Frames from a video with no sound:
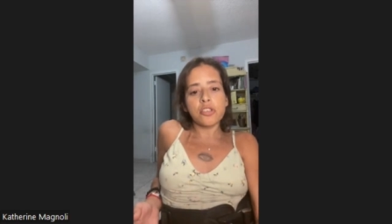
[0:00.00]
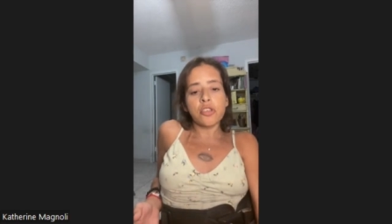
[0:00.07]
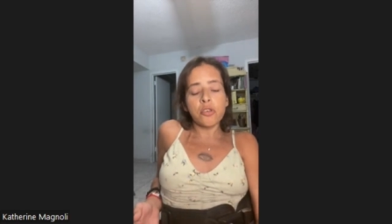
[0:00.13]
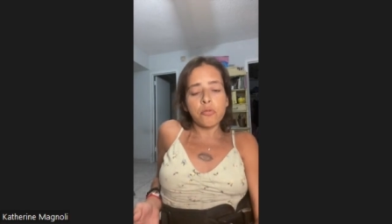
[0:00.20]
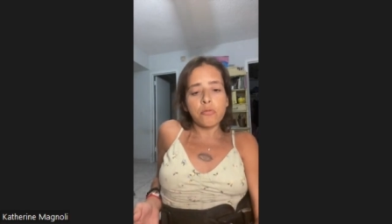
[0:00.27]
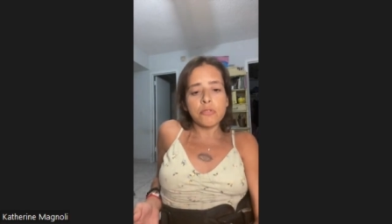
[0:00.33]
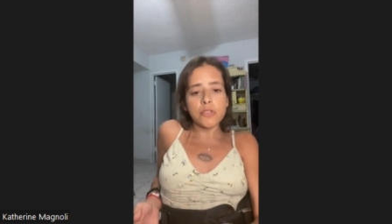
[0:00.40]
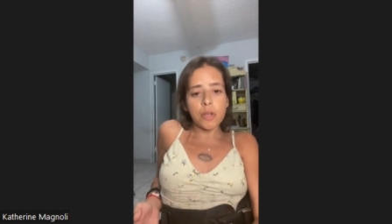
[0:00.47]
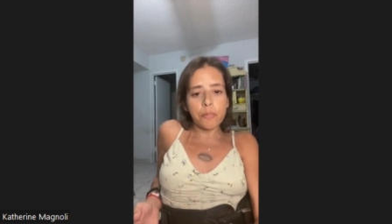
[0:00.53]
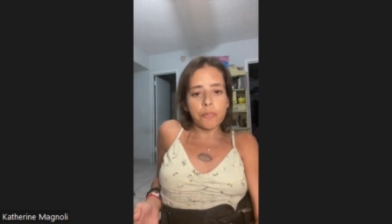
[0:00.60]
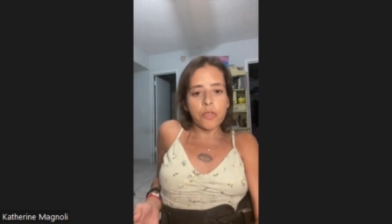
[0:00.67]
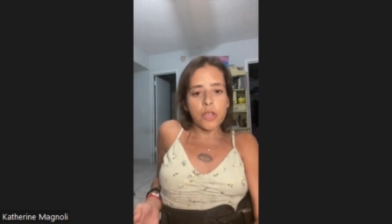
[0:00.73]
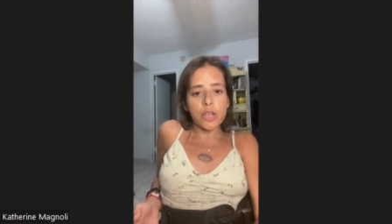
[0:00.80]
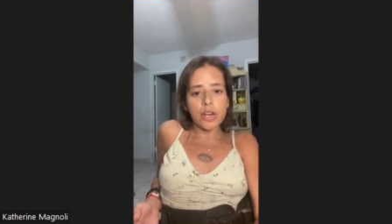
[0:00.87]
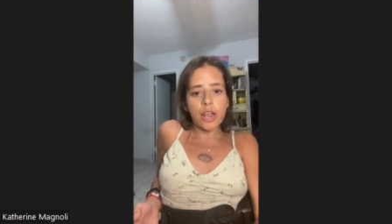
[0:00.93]
you
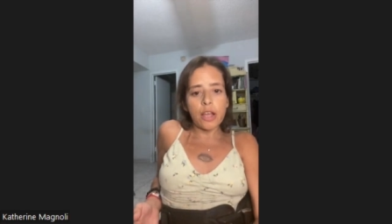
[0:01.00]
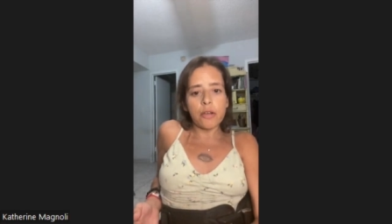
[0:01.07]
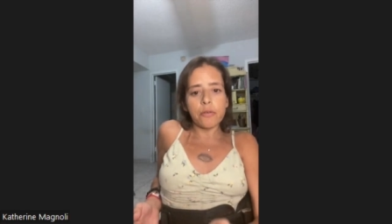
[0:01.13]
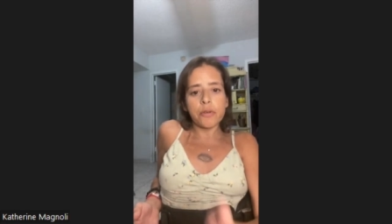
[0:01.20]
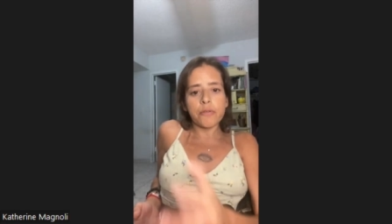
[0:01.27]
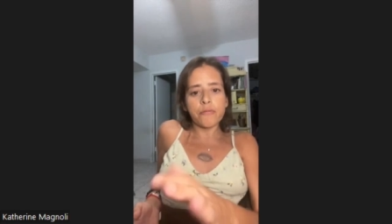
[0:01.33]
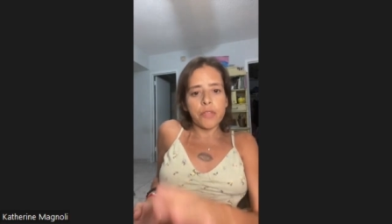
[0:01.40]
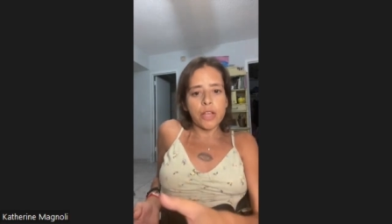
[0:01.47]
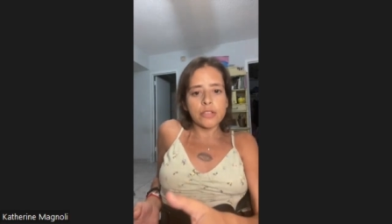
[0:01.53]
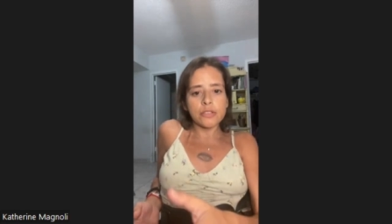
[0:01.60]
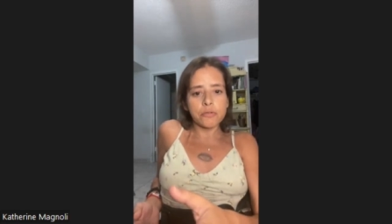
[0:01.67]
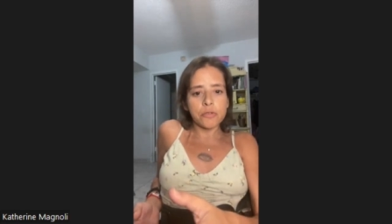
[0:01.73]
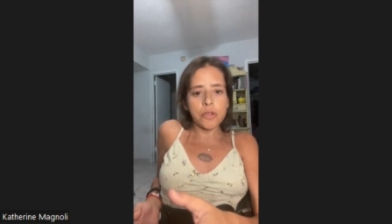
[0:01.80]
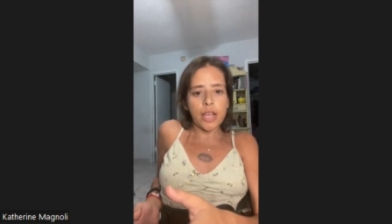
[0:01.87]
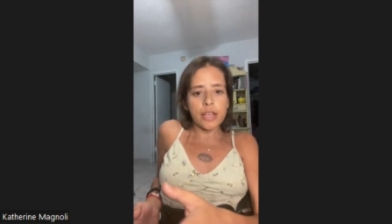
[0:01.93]
something now if
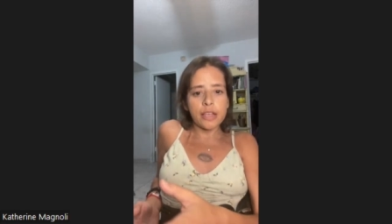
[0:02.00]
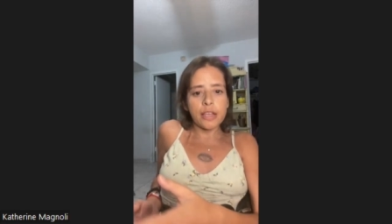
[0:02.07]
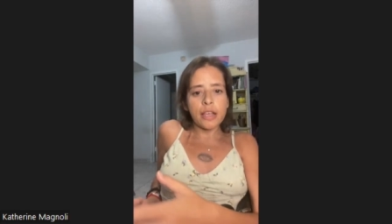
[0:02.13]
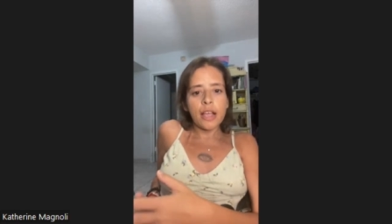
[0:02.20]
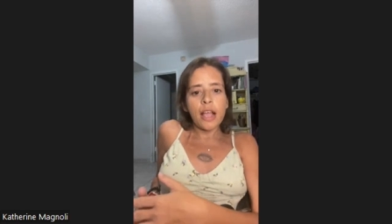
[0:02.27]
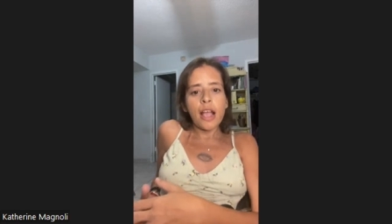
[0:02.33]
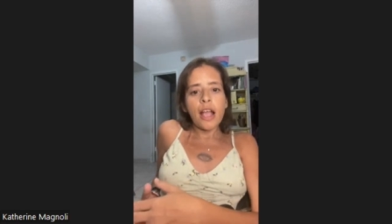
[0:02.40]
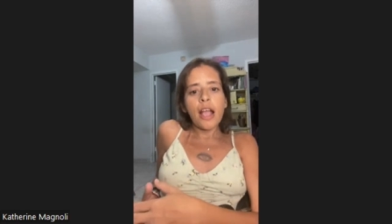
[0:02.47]
that's okay